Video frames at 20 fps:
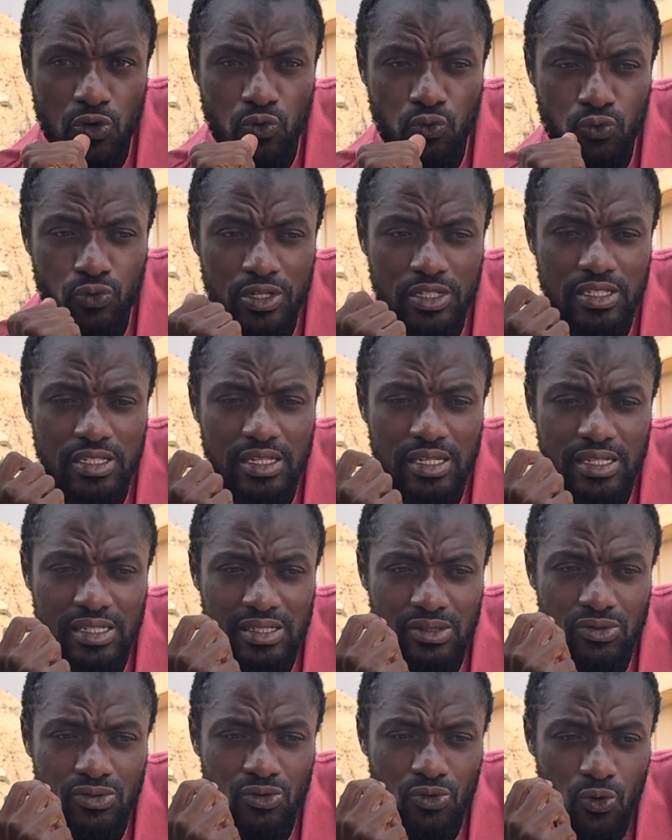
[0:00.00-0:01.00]
which
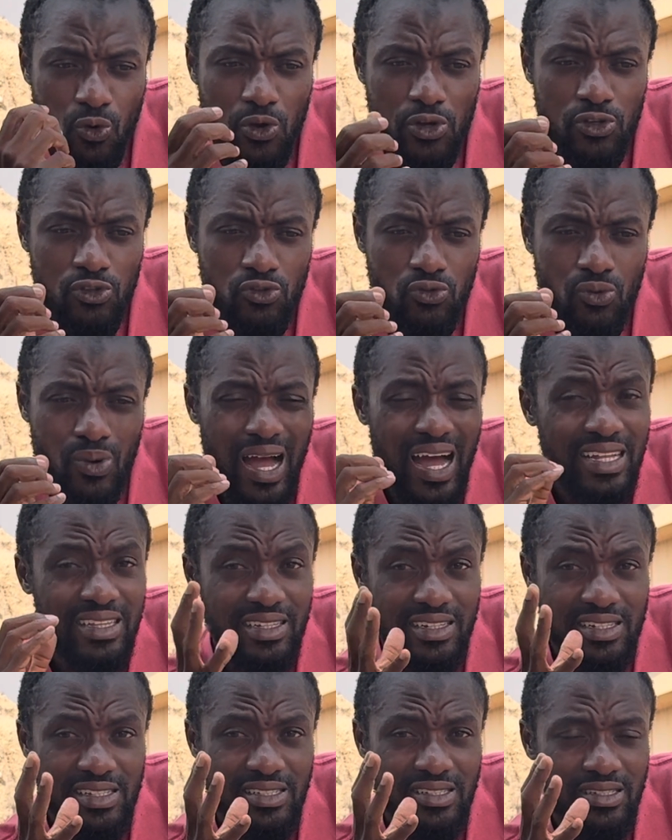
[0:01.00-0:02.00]
is going to at
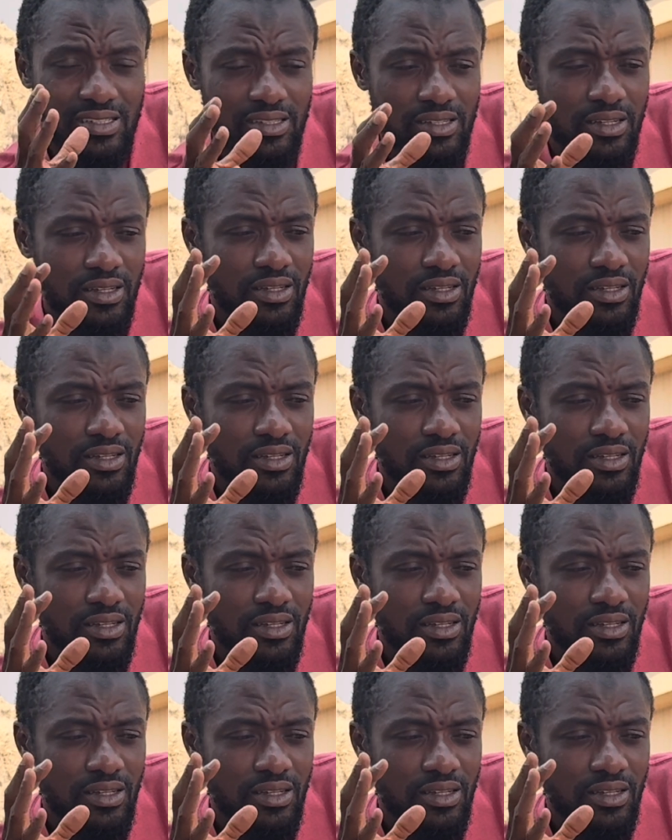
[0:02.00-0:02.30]
least